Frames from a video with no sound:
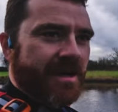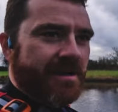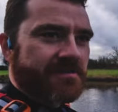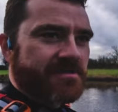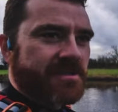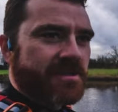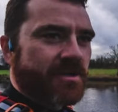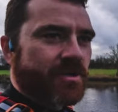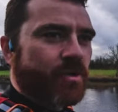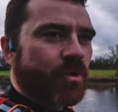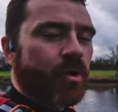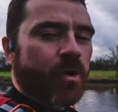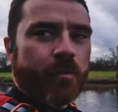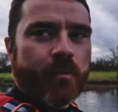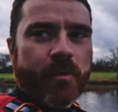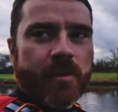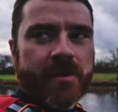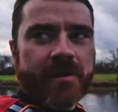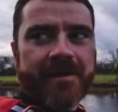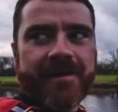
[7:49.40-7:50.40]
I've seen a
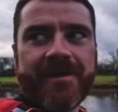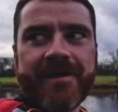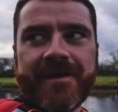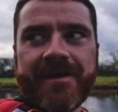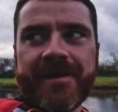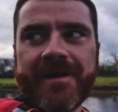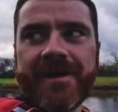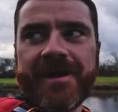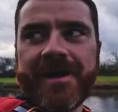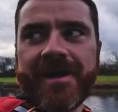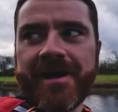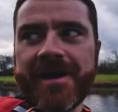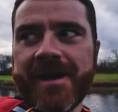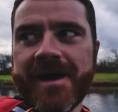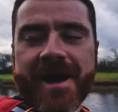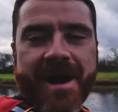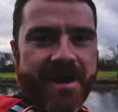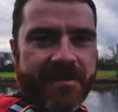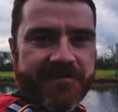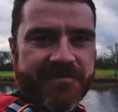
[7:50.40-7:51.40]
cormorant,
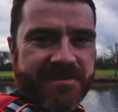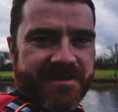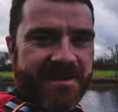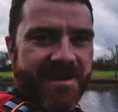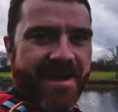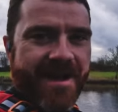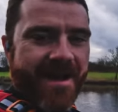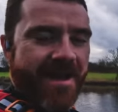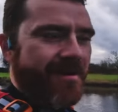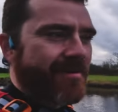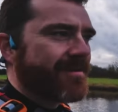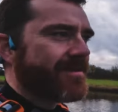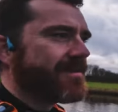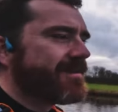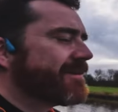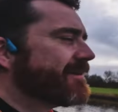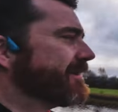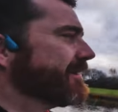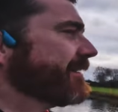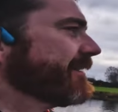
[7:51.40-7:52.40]
and I've seen a
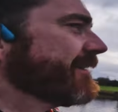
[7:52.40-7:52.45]
heron.